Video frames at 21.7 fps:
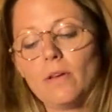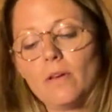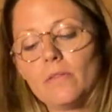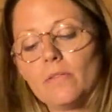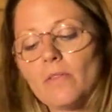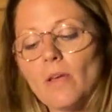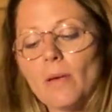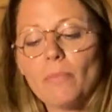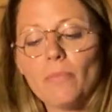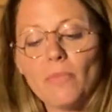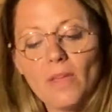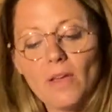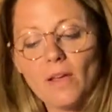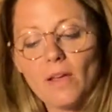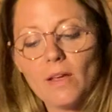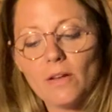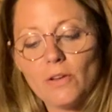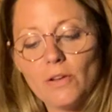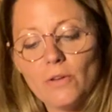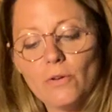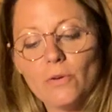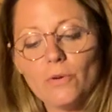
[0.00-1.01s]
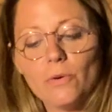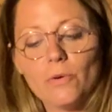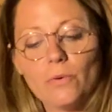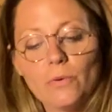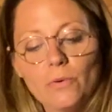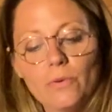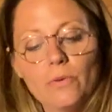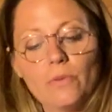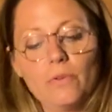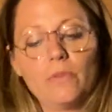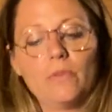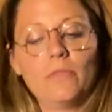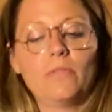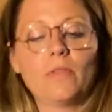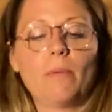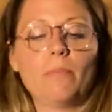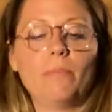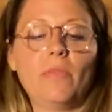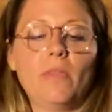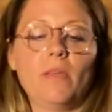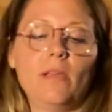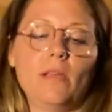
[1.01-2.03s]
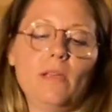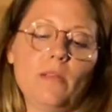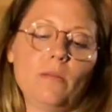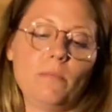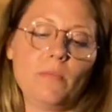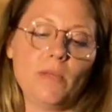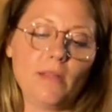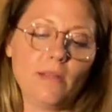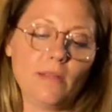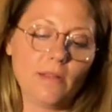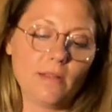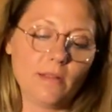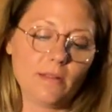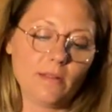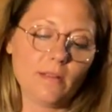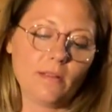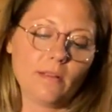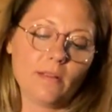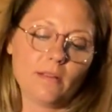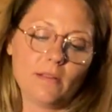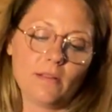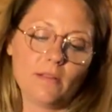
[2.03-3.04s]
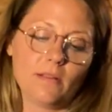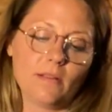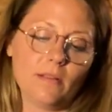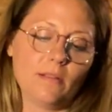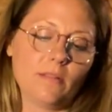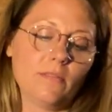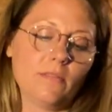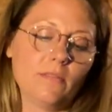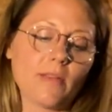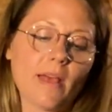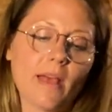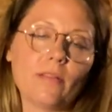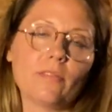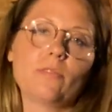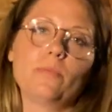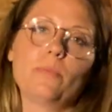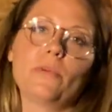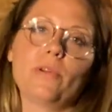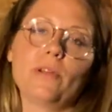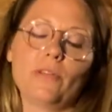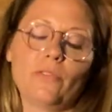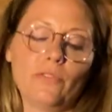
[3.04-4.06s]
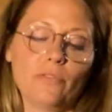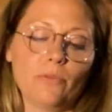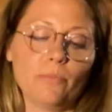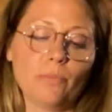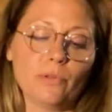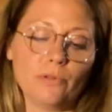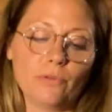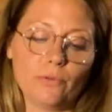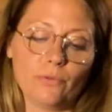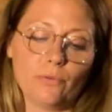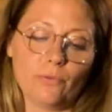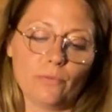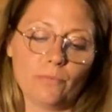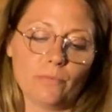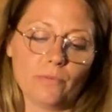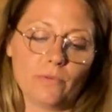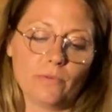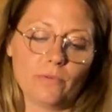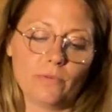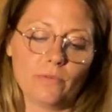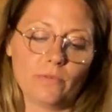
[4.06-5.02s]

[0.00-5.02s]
Something in you, something in me is desperate to bloom.